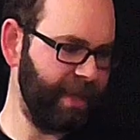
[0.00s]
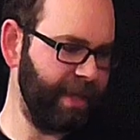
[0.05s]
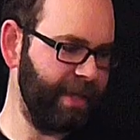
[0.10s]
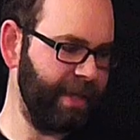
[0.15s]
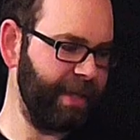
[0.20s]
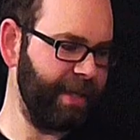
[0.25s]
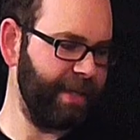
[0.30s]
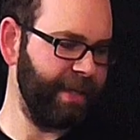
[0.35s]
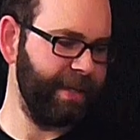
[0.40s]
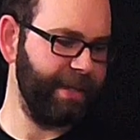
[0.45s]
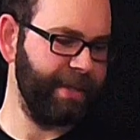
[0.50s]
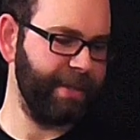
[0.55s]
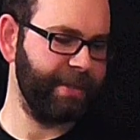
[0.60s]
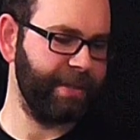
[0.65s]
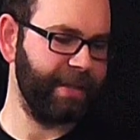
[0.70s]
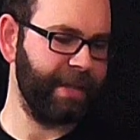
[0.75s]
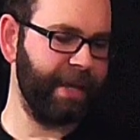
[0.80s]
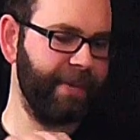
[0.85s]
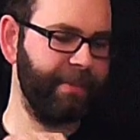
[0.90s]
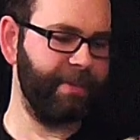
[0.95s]
He
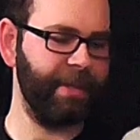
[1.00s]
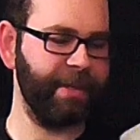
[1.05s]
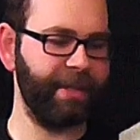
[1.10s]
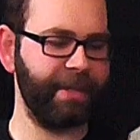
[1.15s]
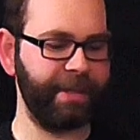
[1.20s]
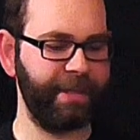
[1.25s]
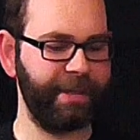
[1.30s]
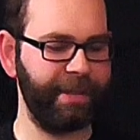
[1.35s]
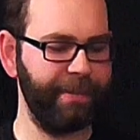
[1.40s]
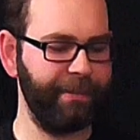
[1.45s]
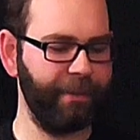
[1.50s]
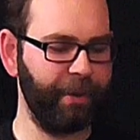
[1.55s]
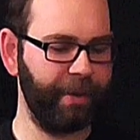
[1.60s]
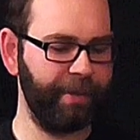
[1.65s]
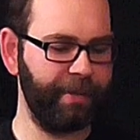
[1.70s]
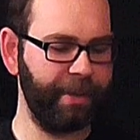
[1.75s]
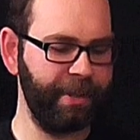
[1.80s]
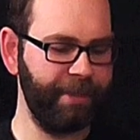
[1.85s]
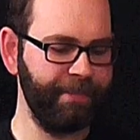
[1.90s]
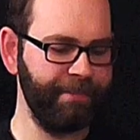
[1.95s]
is epic in my
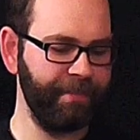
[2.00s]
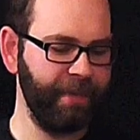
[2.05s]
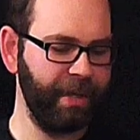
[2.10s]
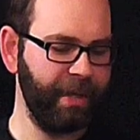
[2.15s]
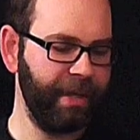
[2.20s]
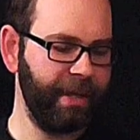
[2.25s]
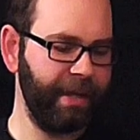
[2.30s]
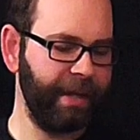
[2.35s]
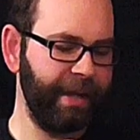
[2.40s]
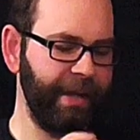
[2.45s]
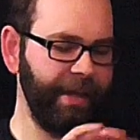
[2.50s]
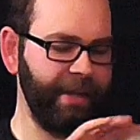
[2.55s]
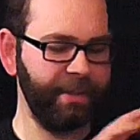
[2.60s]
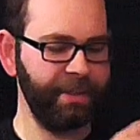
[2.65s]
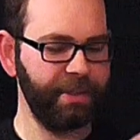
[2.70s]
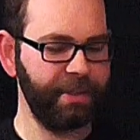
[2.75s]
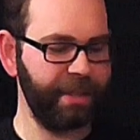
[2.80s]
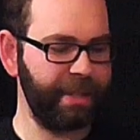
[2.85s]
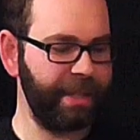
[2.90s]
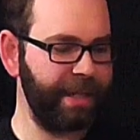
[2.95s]
opinion.
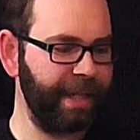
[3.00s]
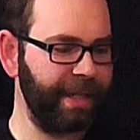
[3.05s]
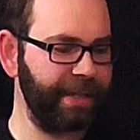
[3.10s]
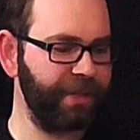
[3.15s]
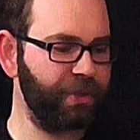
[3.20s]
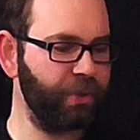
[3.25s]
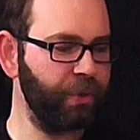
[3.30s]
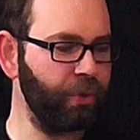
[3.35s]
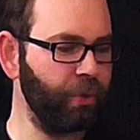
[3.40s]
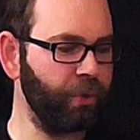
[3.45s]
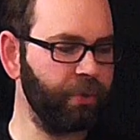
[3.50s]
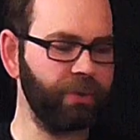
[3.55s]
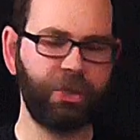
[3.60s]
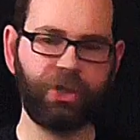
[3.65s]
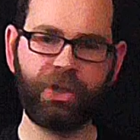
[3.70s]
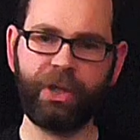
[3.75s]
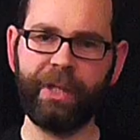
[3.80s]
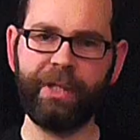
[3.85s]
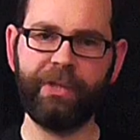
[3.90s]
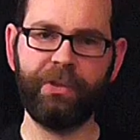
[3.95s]
And he has not
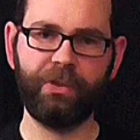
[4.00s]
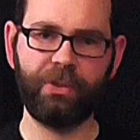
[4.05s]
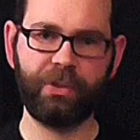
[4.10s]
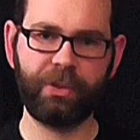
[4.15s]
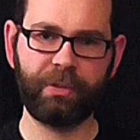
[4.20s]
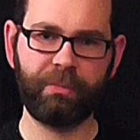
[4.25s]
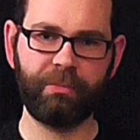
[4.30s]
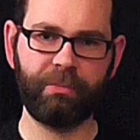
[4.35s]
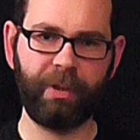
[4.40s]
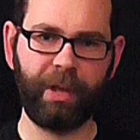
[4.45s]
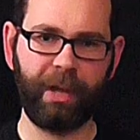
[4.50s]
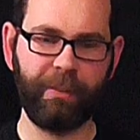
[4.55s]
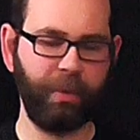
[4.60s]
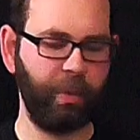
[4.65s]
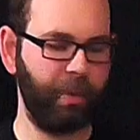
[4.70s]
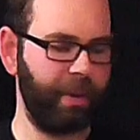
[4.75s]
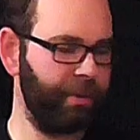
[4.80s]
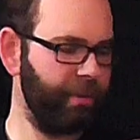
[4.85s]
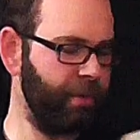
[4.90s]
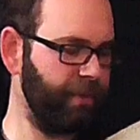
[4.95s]
changed that I'm
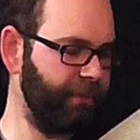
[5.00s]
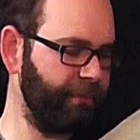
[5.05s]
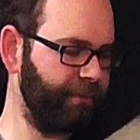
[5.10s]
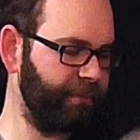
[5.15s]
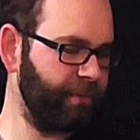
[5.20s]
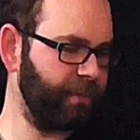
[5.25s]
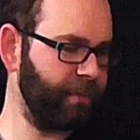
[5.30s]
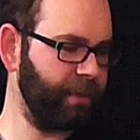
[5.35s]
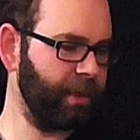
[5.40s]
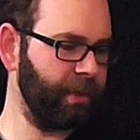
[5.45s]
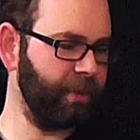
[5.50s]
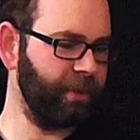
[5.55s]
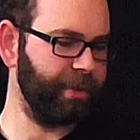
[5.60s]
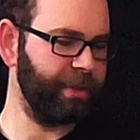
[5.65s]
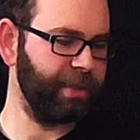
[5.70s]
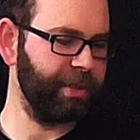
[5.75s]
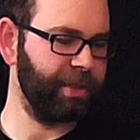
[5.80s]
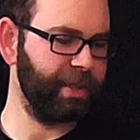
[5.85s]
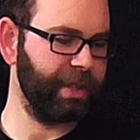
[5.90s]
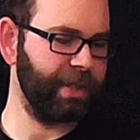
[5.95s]
aware of. I looked
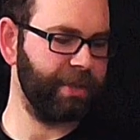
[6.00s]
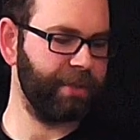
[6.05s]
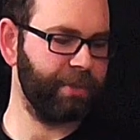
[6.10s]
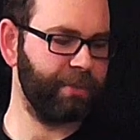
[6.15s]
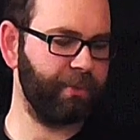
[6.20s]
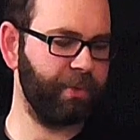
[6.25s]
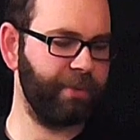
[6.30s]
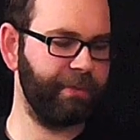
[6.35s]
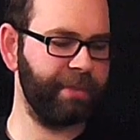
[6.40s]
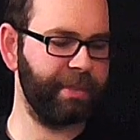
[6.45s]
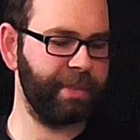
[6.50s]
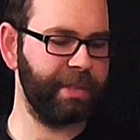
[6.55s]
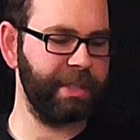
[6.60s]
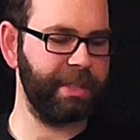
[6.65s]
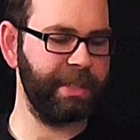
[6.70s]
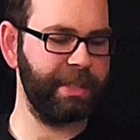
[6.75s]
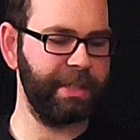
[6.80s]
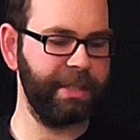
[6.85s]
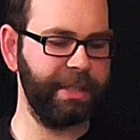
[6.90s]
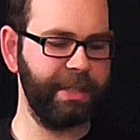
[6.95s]
at his stats
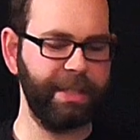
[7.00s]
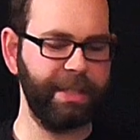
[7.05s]
previously